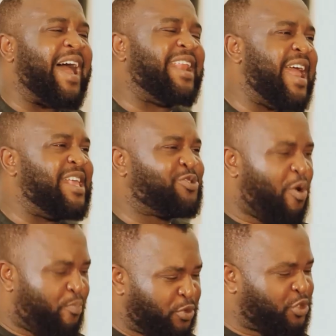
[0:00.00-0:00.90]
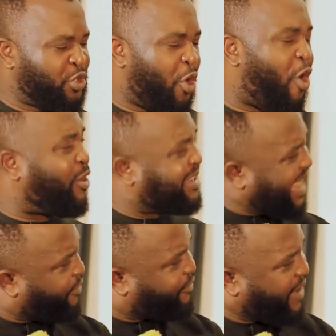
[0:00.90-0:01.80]
and that is not putting
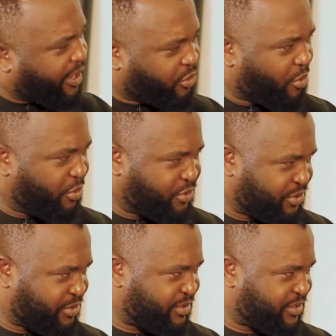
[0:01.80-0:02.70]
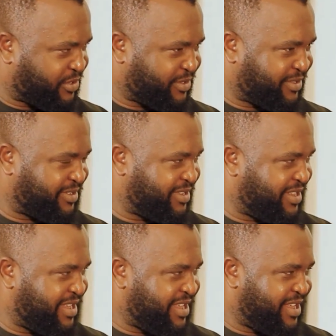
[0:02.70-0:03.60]
other factors
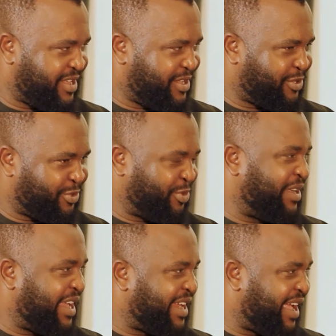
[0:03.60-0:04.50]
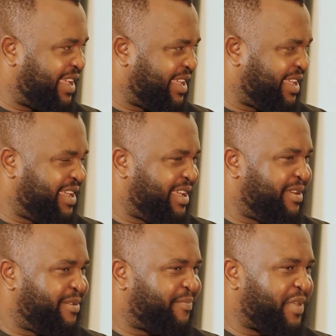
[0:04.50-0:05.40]
together.
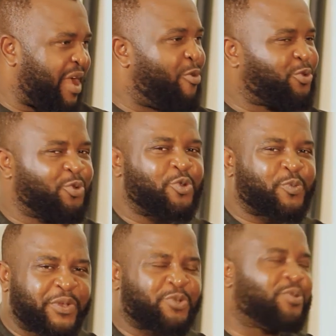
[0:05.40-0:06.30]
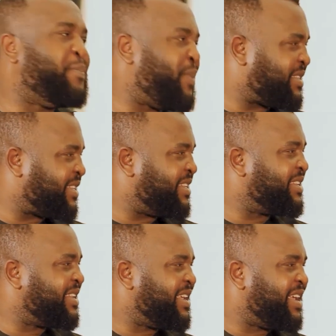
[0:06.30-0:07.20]
I want you to speak to the
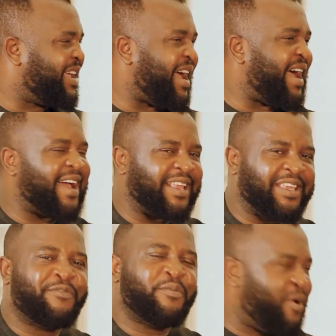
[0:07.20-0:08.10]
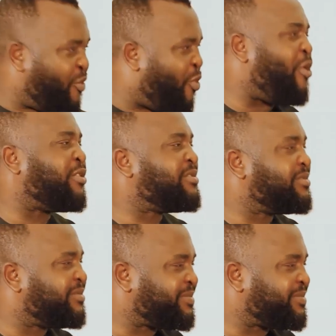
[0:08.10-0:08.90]
person and give him a word.